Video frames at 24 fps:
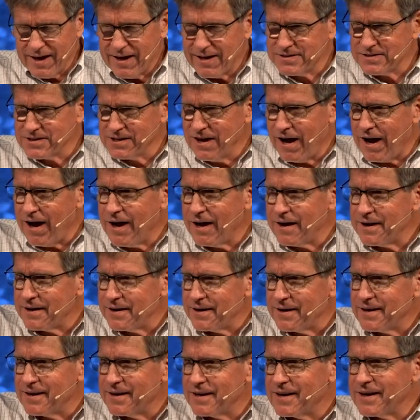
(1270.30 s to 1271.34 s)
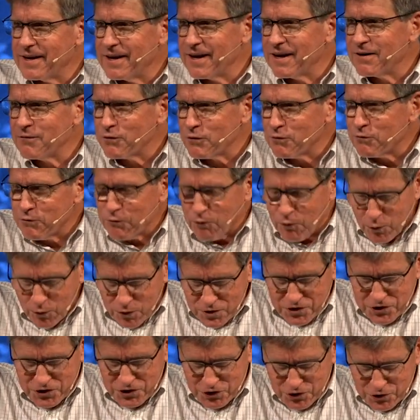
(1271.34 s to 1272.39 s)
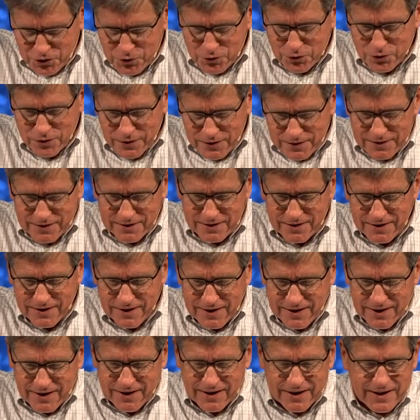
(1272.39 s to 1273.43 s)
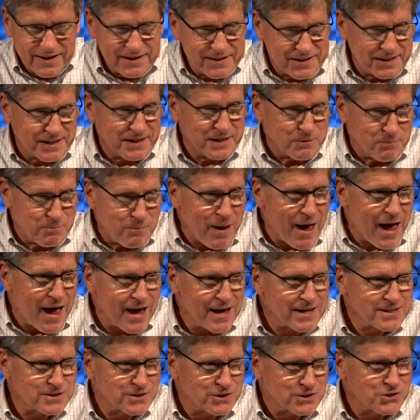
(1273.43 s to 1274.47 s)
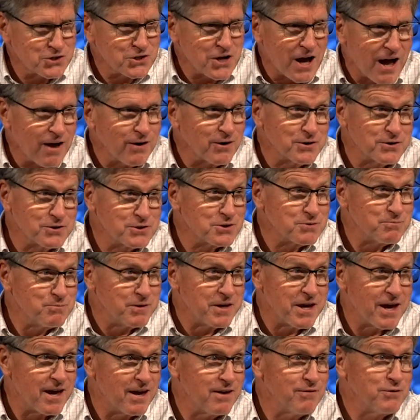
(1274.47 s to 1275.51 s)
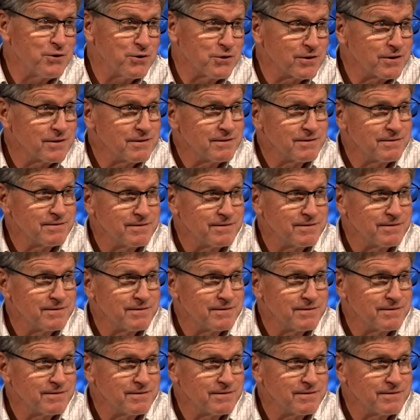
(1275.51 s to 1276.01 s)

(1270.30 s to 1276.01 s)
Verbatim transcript: Has God ever forced you to get past a childish behavior?